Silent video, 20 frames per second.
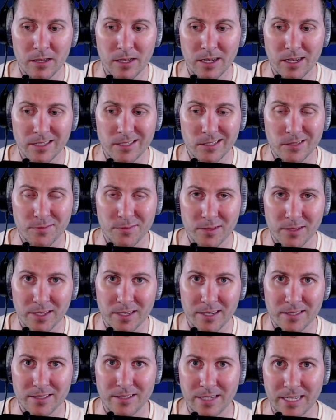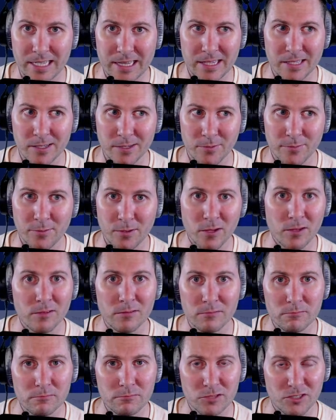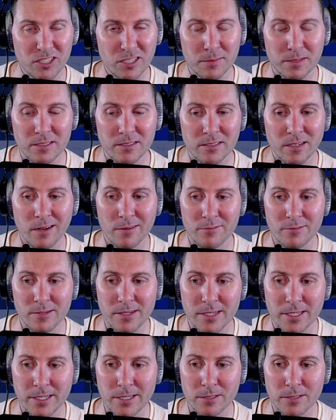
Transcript: I just feel like it's like the default streaming software to